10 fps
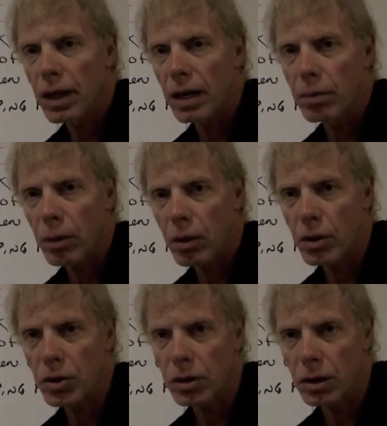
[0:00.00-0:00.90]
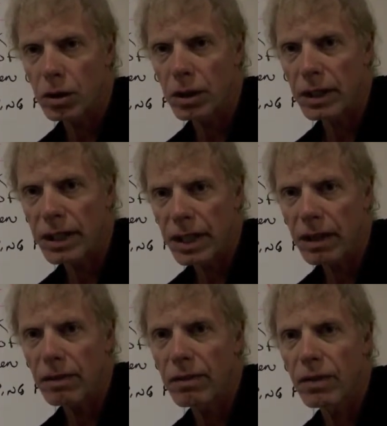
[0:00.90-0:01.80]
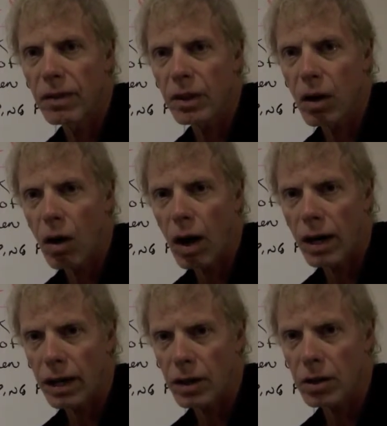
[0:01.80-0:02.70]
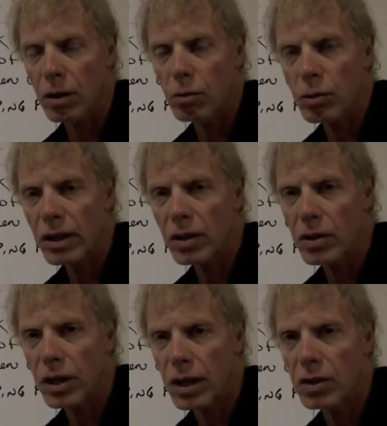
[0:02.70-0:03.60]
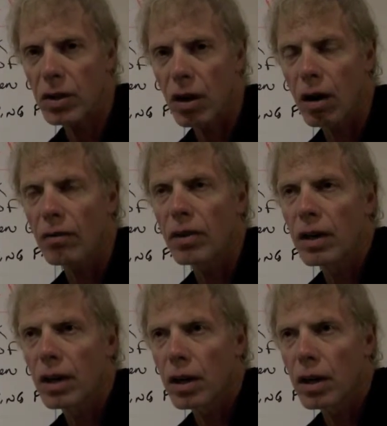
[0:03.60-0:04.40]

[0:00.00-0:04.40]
and personal to give the audience a real sense of